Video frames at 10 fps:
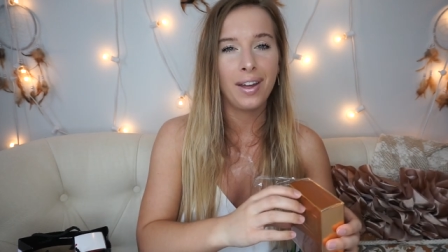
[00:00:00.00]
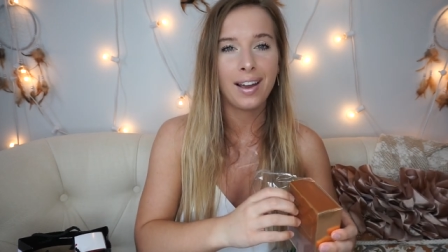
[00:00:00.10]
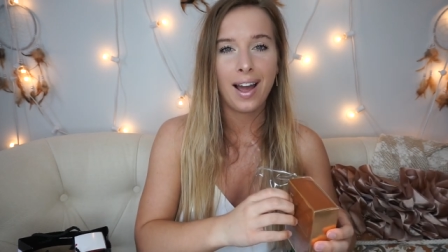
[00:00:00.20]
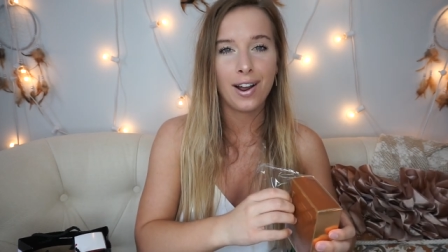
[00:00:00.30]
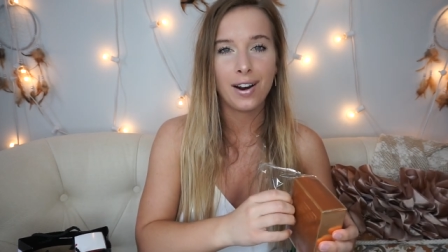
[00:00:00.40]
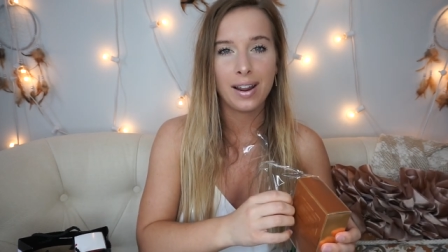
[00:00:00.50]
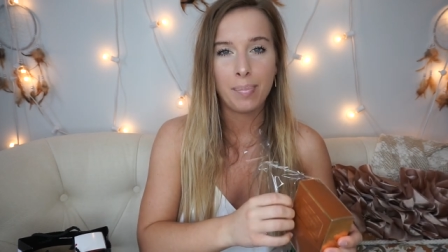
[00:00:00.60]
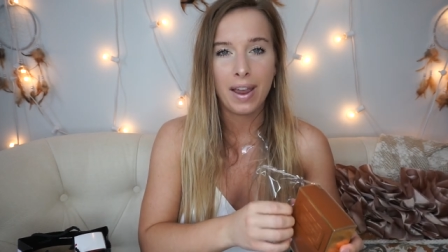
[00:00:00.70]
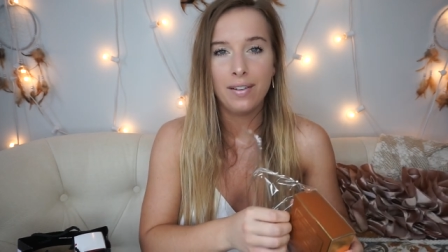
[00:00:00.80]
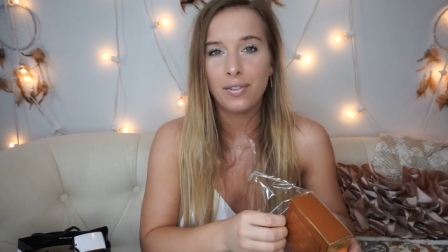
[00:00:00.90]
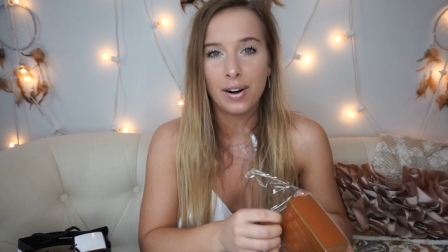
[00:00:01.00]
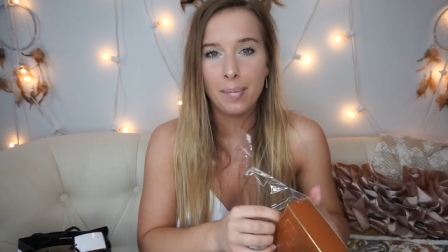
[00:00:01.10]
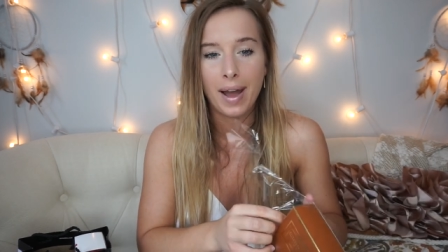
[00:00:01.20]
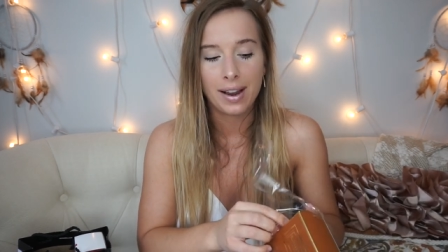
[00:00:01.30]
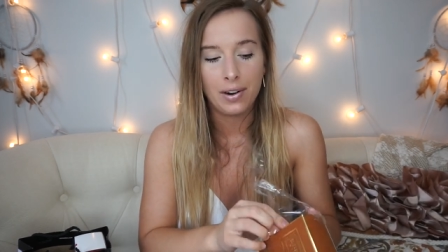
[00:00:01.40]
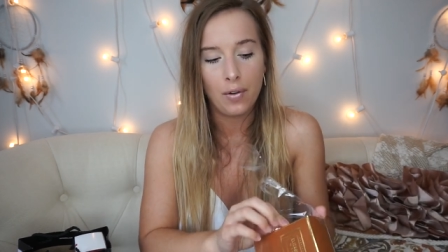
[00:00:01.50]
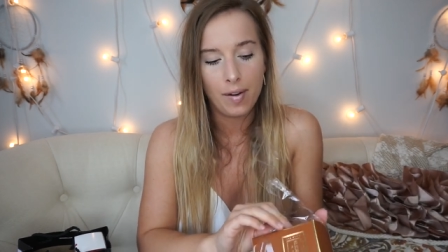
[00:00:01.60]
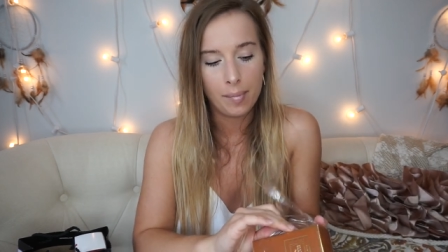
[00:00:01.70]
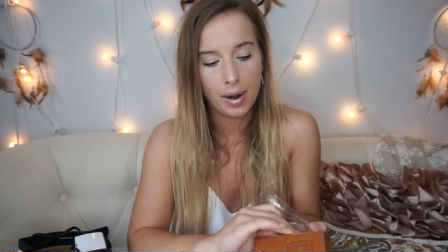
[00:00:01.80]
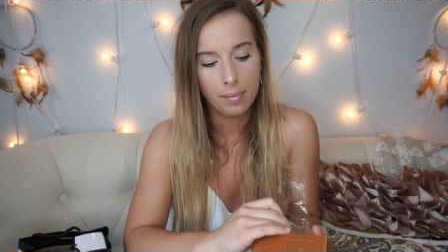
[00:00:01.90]
like I already paid for it back in
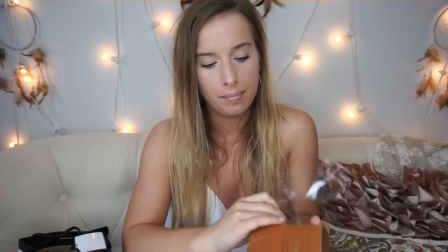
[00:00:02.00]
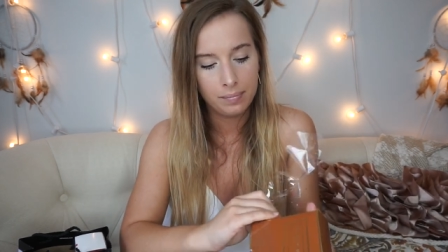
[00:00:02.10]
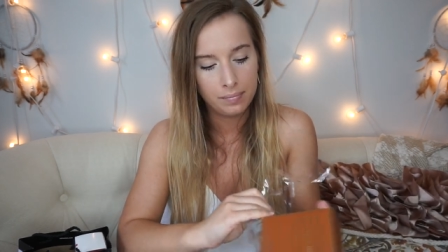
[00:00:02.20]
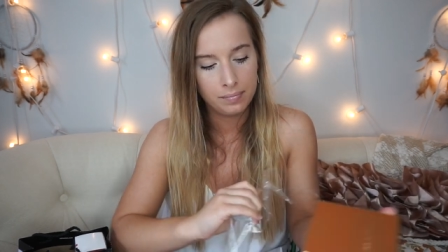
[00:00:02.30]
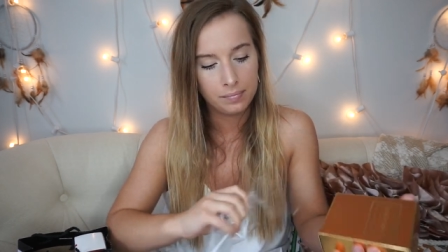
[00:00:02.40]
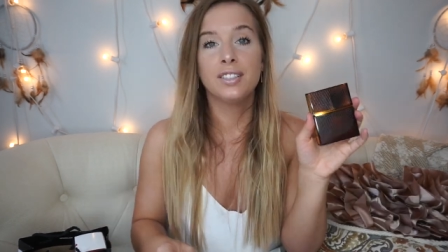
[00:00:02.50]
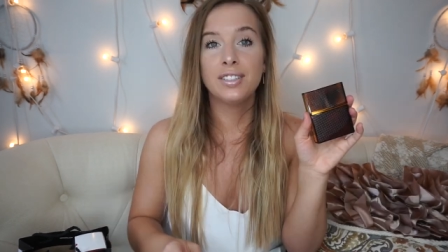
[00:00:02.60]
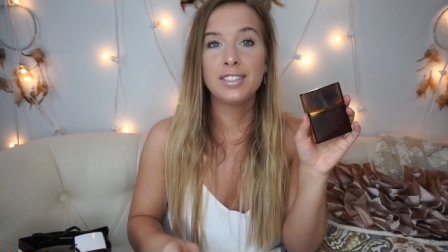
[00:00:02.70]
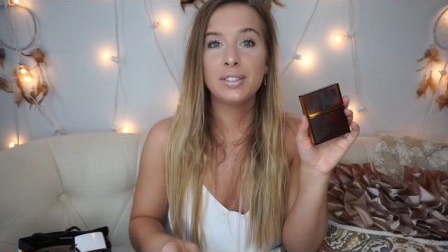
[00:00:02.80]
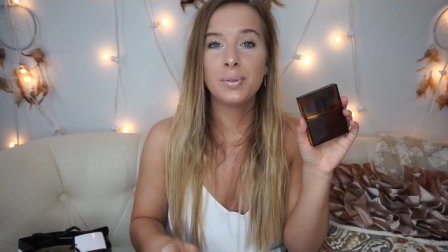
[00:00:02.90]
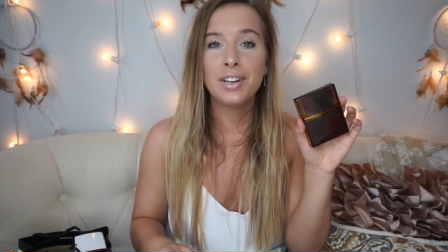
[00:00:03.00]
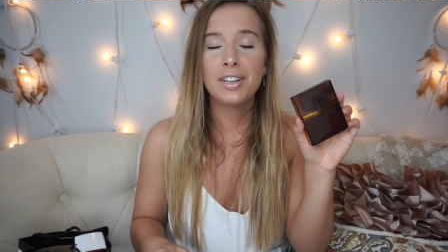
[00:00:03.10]
November. So this is what